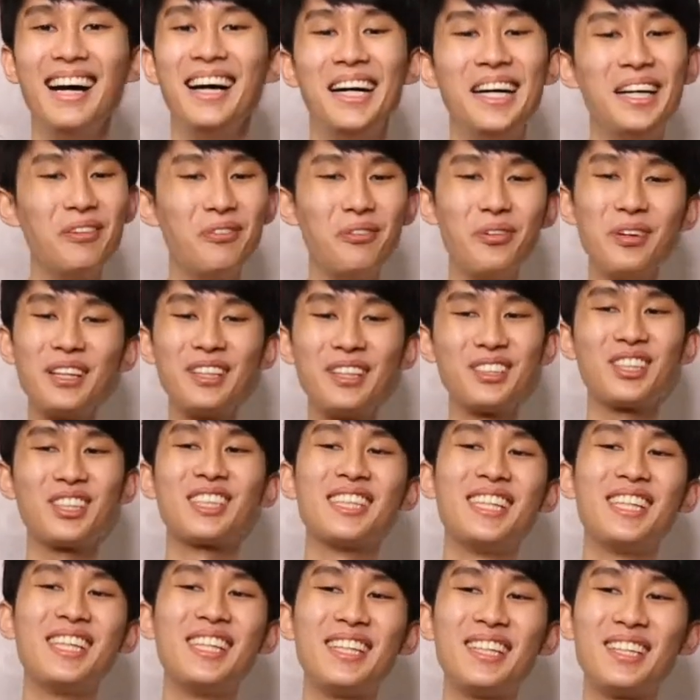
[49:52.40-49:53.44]
We're
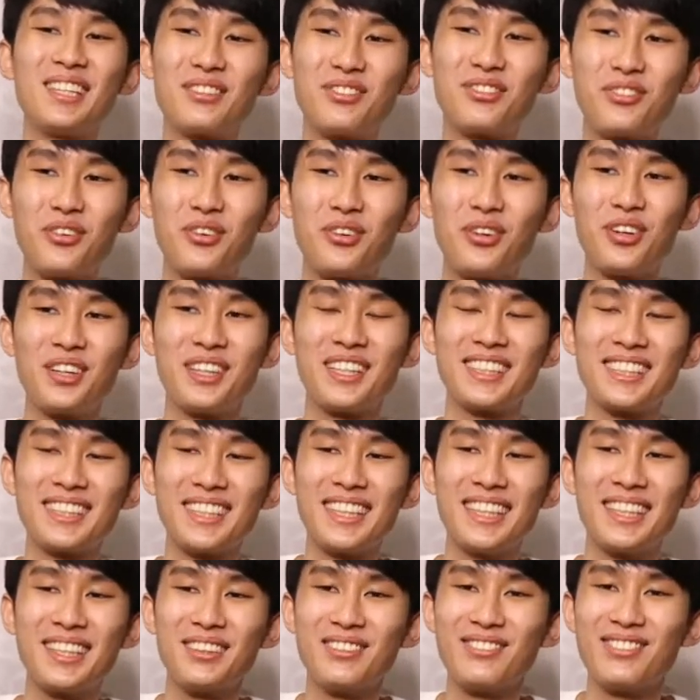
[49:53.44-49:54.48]
just here for the
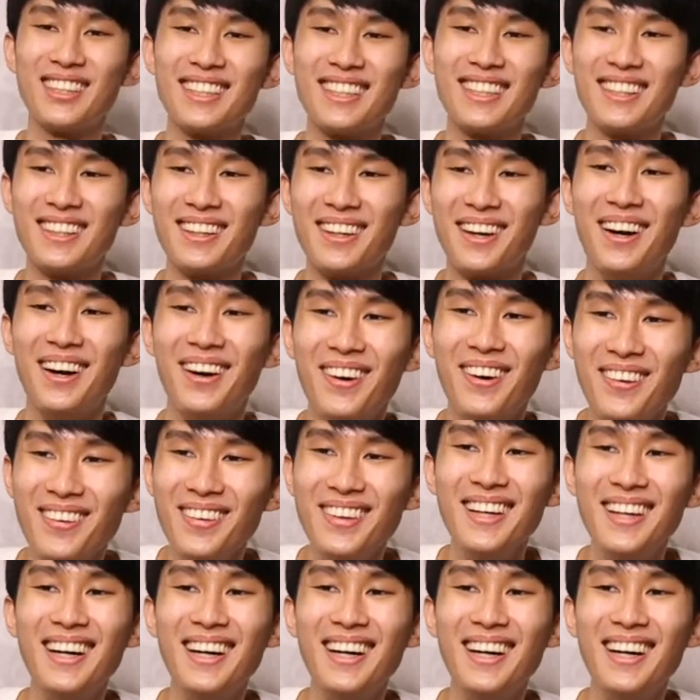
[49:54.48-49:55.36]
sake of it, you know?